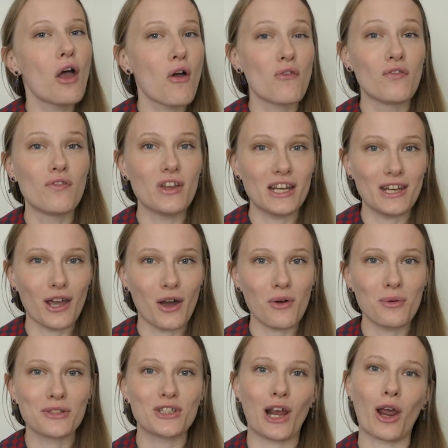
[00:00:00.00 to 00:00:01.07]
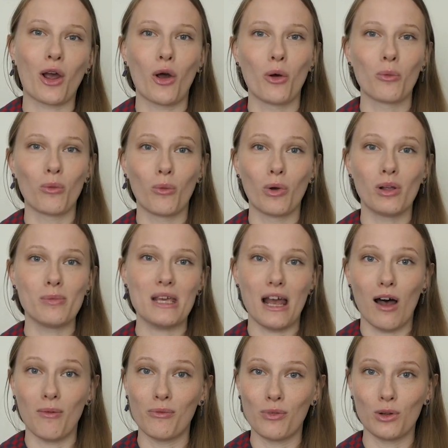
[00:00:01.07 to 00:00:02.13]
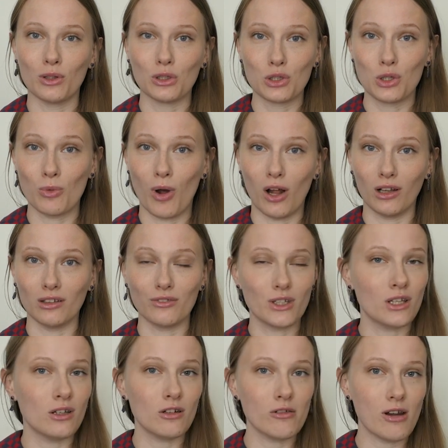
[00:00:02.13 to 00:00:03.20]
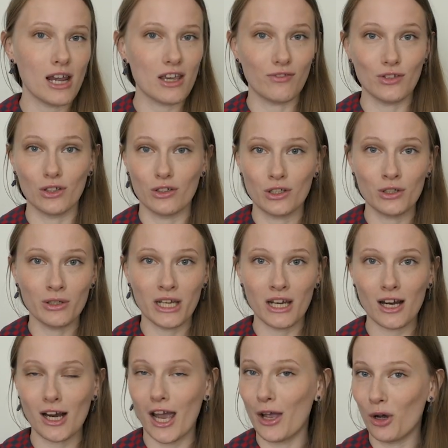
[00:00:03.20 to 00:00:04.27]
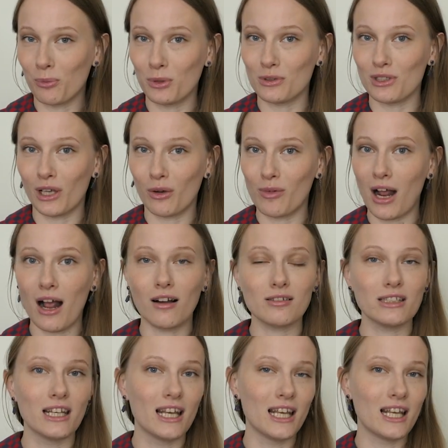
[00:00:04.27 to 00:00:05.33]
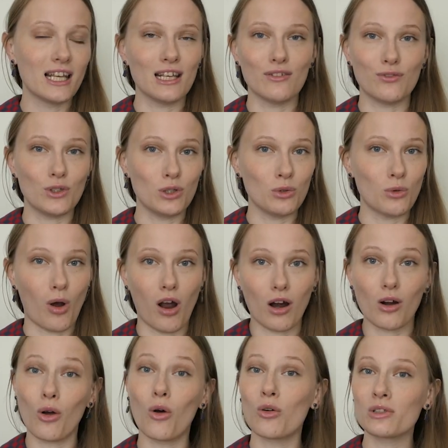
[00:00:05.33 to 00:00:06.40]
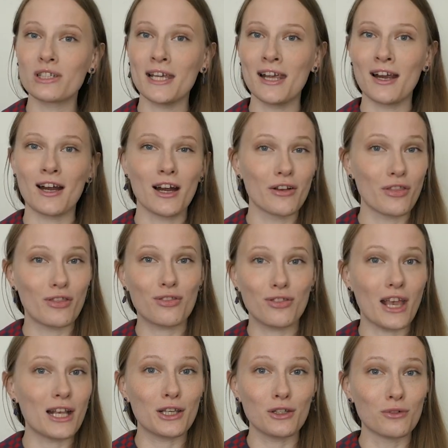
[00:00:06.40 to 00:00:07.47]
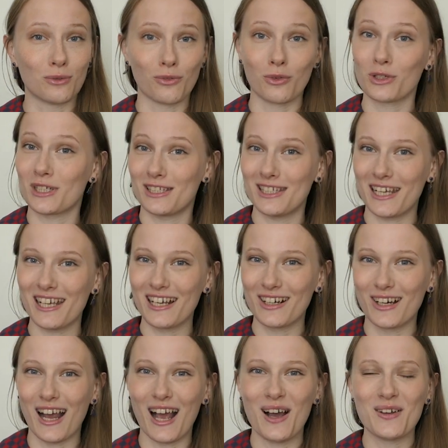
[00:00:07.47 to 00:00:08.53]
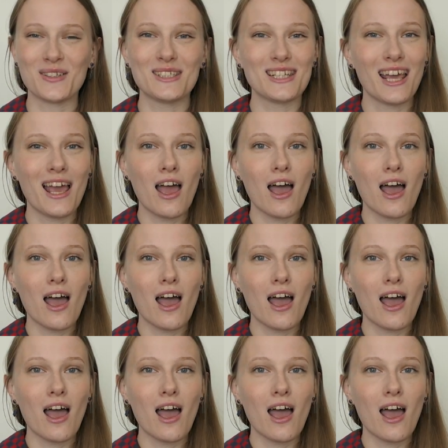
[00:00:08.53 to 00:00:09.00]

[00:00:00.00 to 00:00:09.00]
video, which I hope will be helpful to all of you. If you're new here, I hope you stick around. If you are old here, thank you for sticking around.